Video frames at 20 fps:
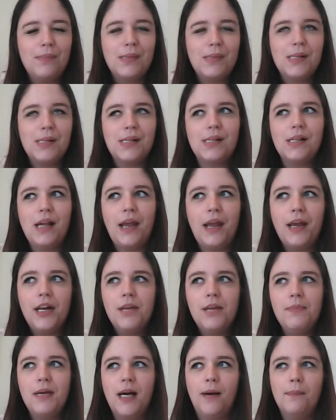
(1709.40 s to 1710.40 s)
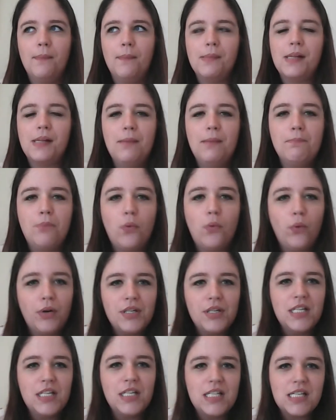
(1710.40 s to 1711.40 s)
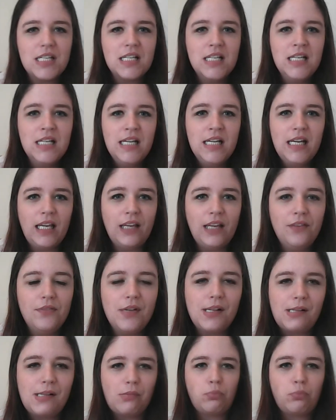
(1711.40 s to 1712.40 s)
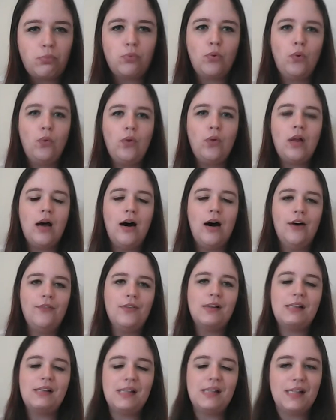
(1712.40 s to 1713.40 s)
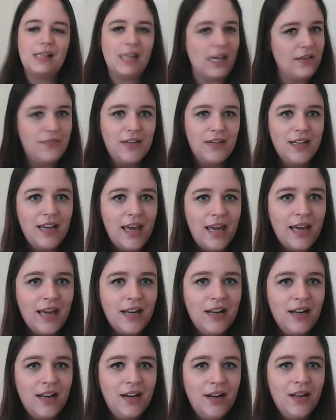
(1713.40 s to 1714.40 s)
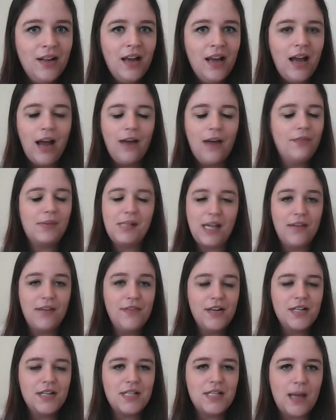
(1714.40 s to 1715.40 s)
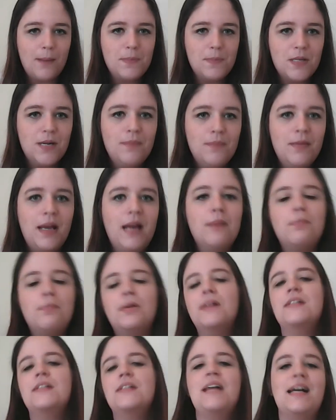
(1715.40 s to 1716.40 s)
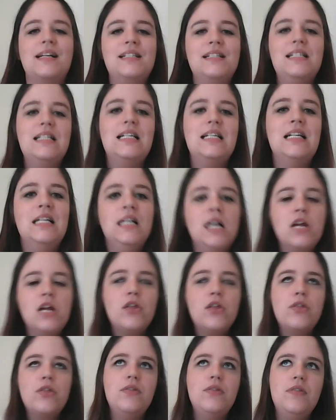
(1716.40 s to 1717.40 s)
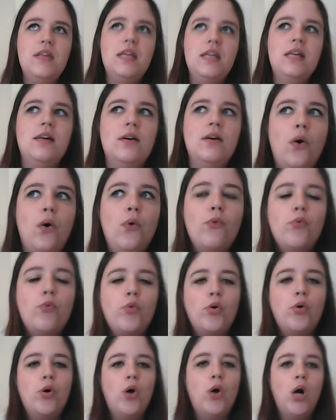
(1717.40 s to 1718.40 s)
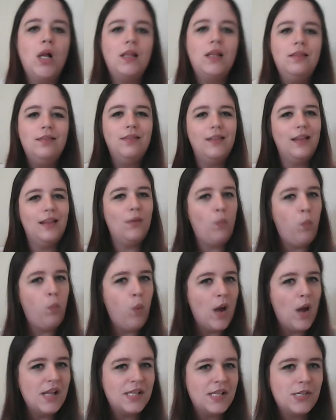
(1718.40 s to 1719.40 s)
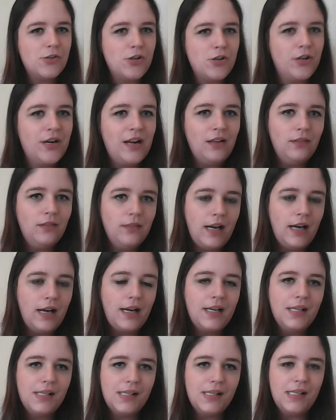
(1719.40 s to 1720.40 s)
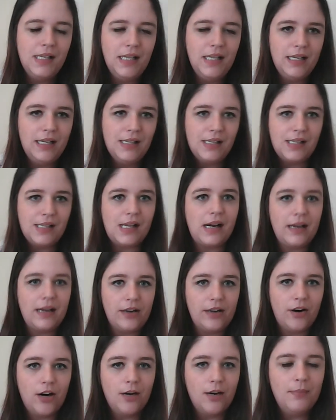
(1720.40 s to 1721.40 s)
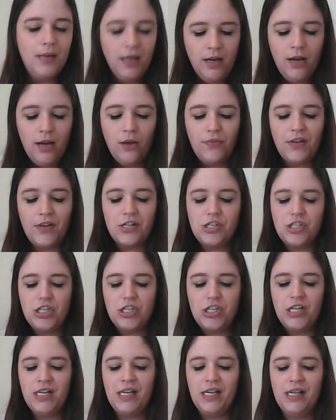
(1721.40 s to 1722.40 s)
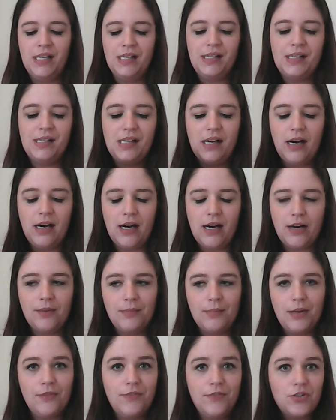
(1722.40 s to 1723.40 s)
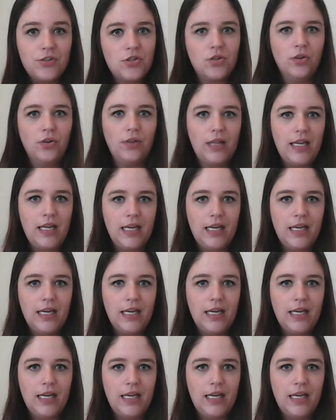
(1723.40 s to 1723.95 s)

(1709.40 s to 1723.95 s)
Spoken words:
Anna becomes important in this role of saving Tuptim and protecting the overall Western legacy in Siam, that she is eventually,